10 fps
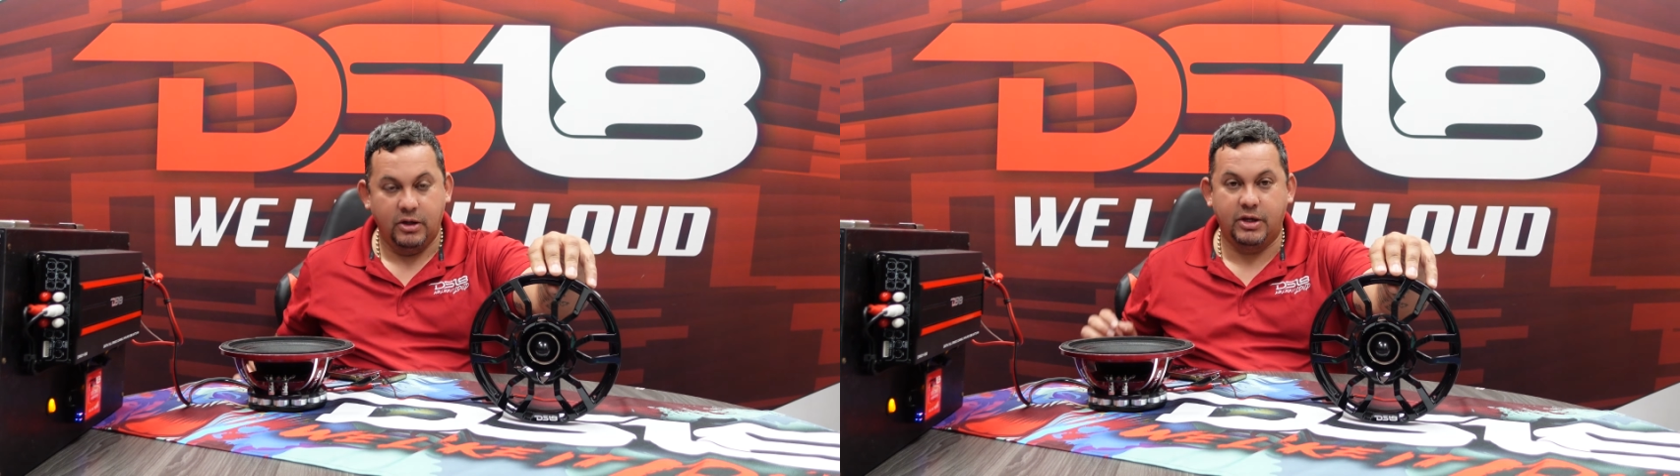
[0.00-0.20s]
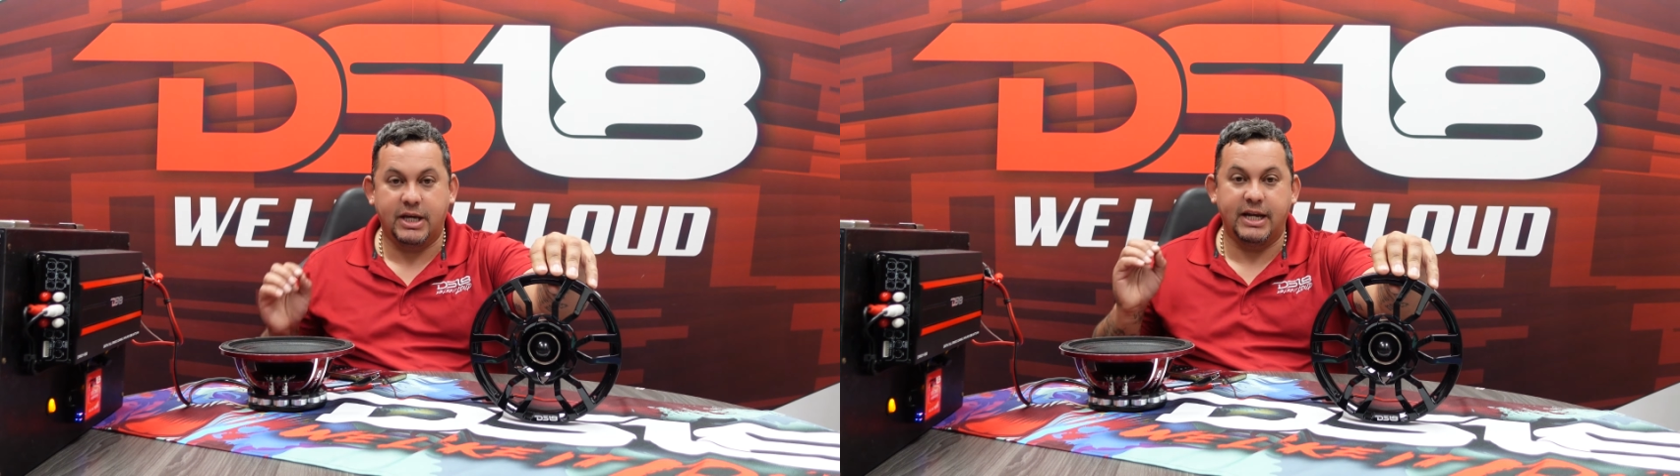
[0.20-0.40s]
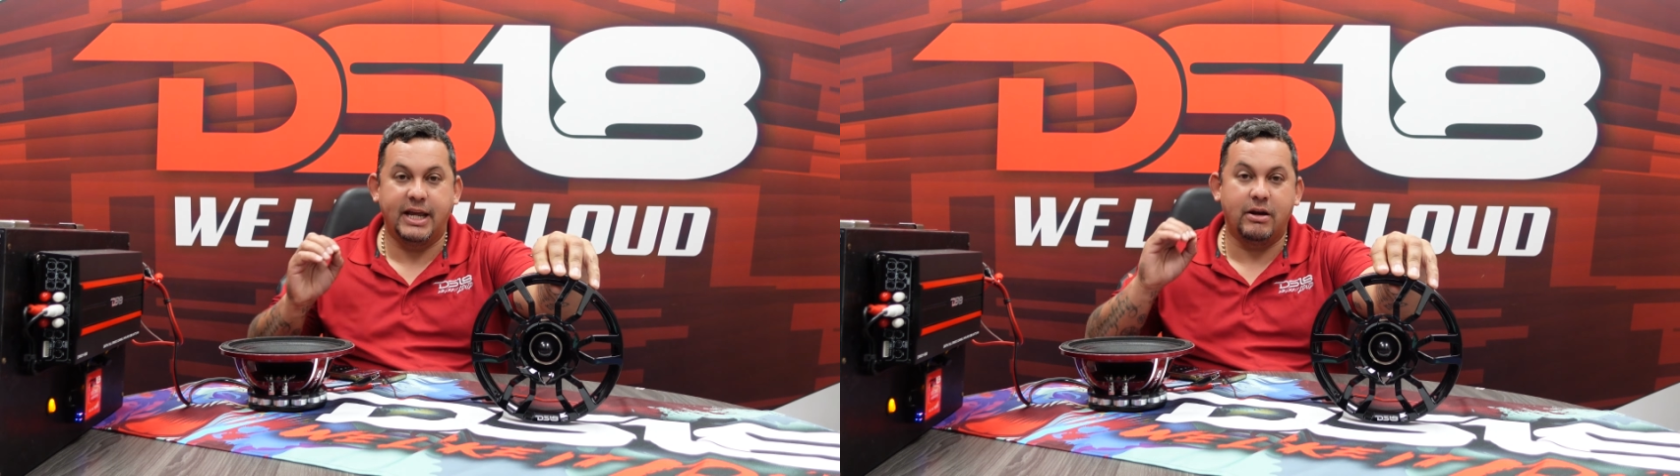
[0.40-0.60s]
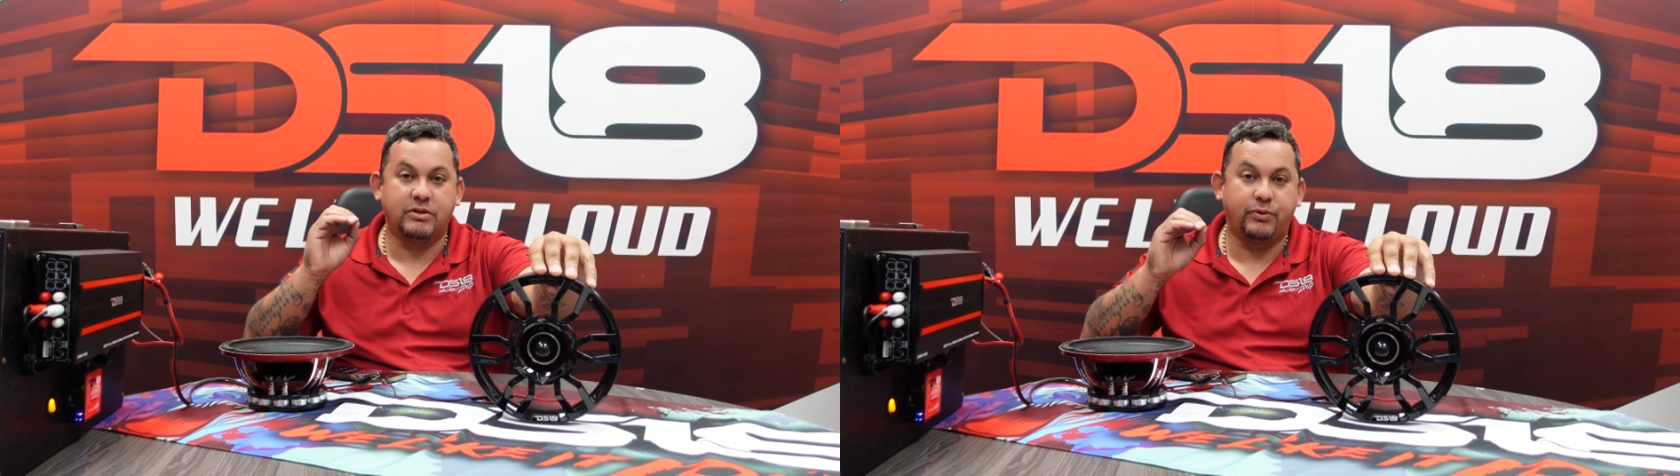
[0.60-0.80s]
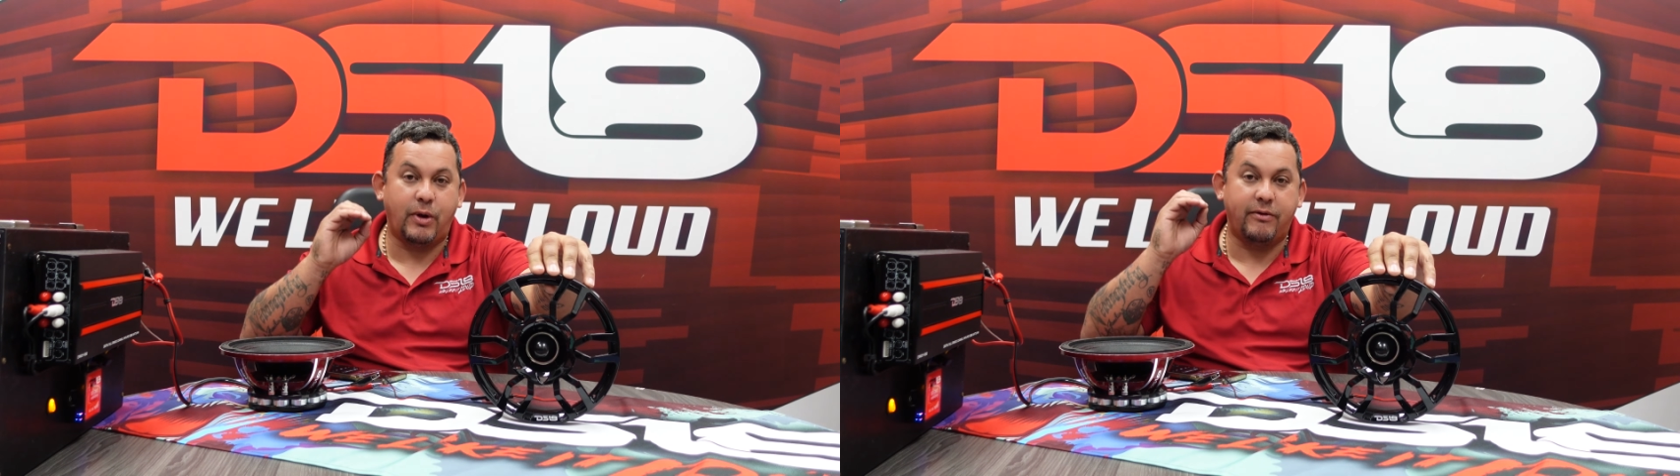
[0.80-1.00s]
You can hear
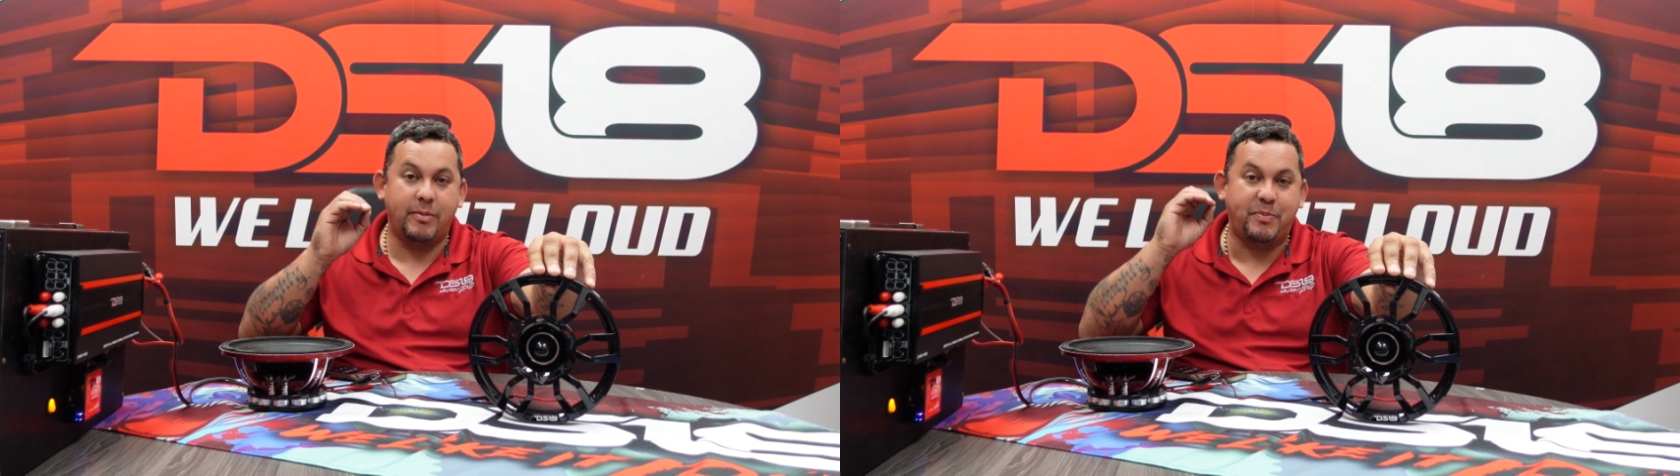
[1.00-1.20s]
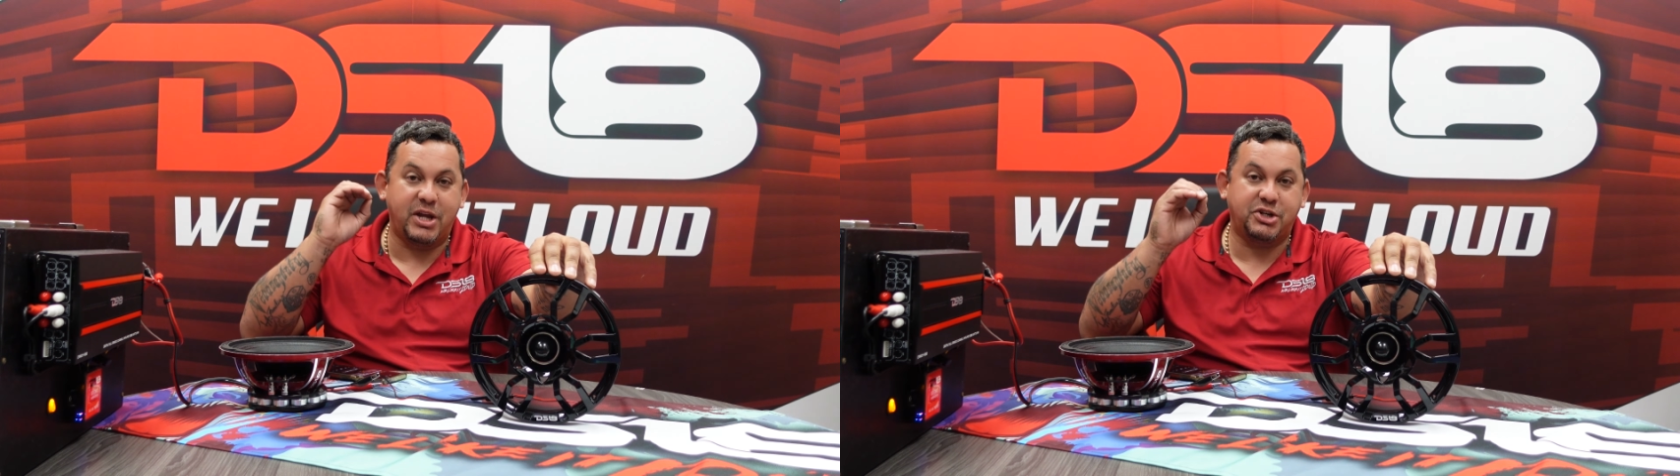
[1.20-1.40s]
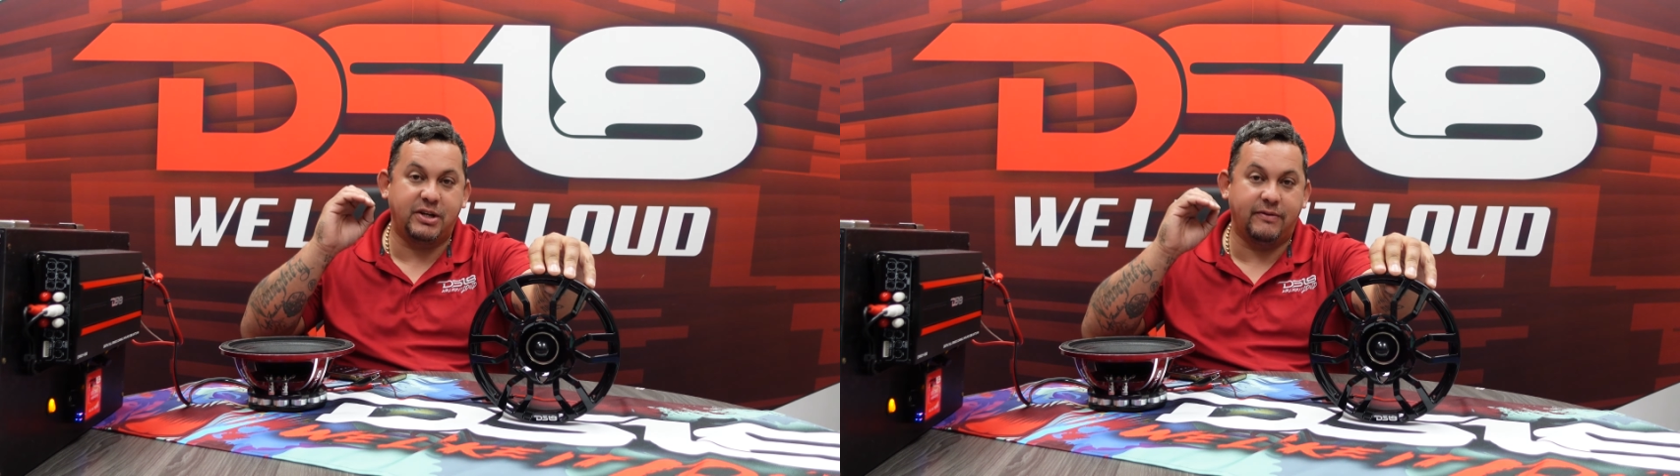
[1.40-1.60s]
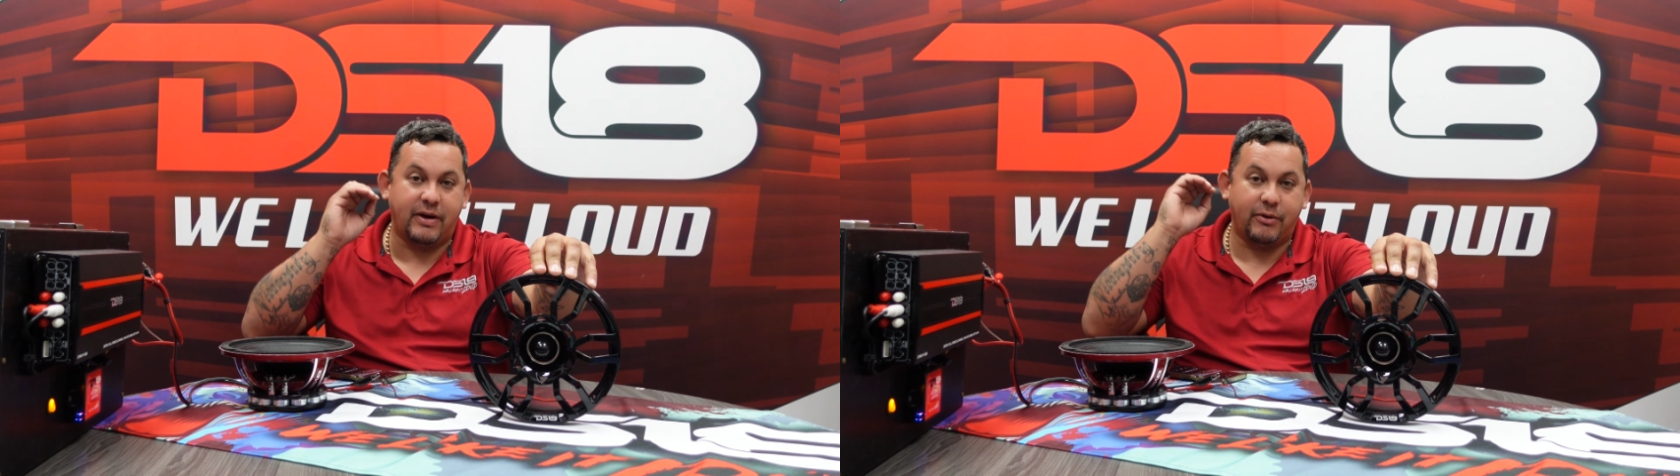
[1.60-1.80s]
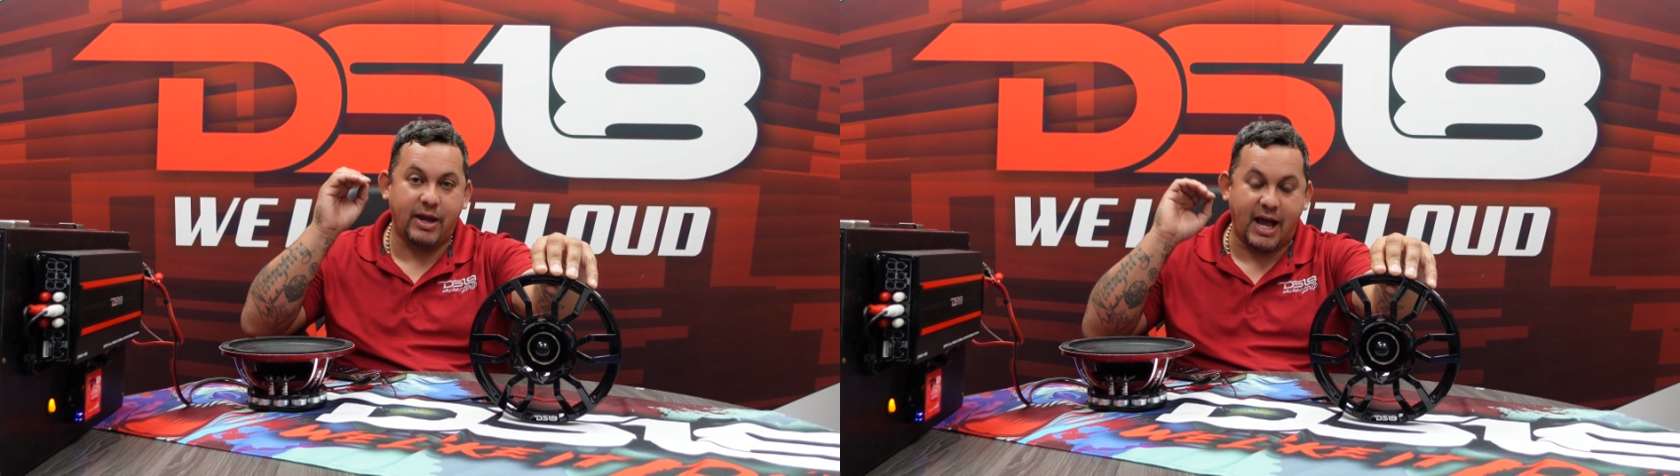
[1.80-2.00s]
it's very pitchy,
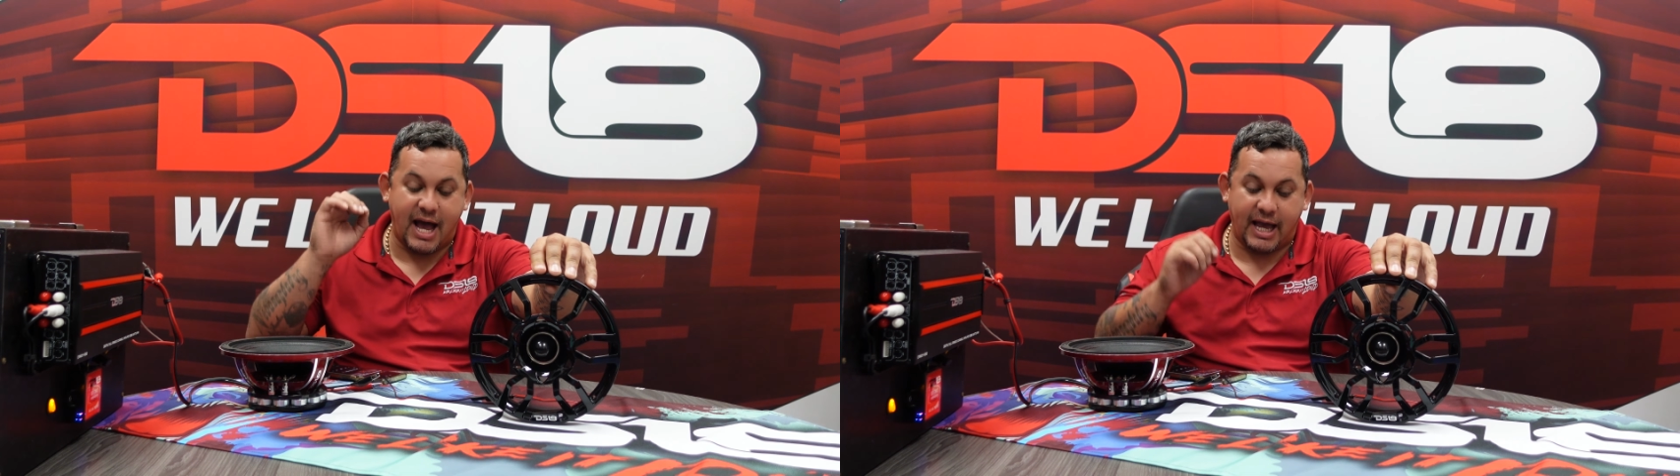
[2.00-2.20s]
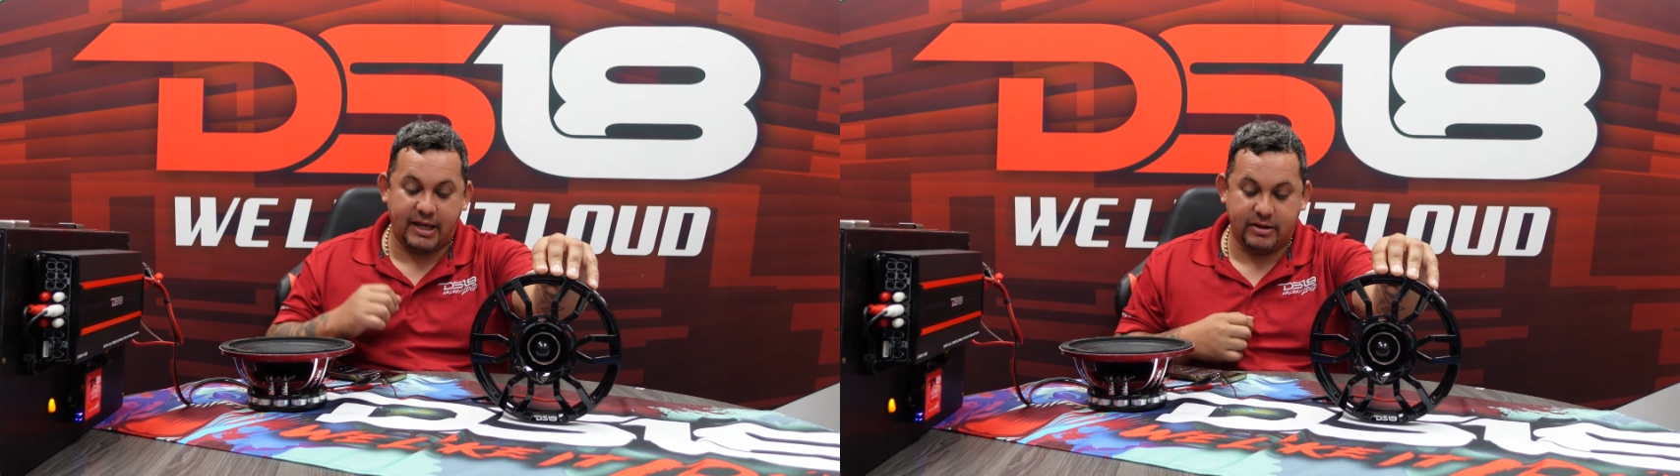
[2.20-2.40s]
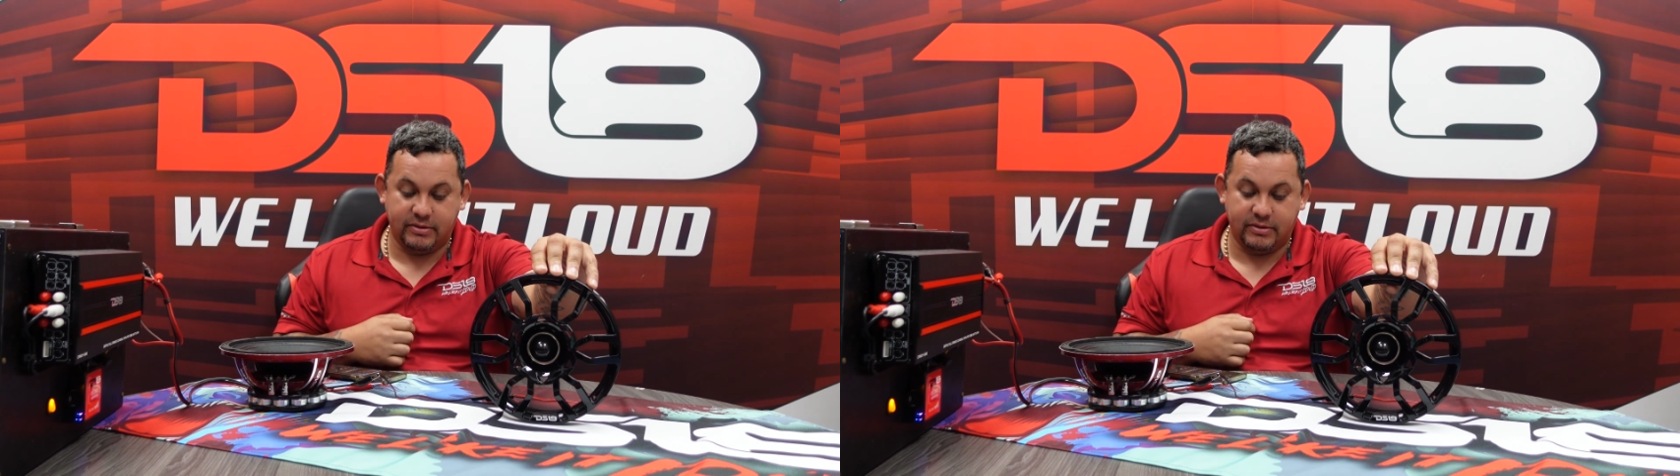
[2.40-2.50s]
very high.